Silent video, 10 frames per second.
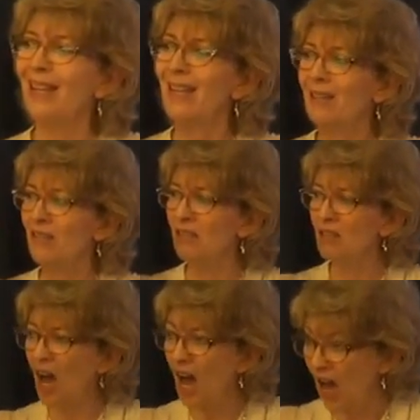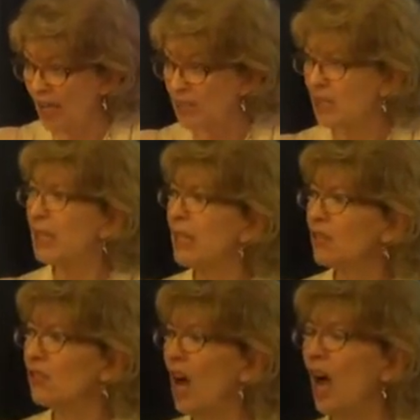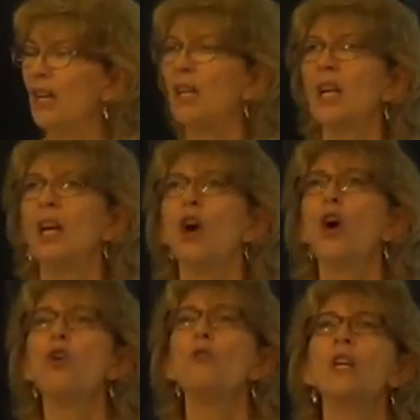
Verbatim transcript: is not, is not, oh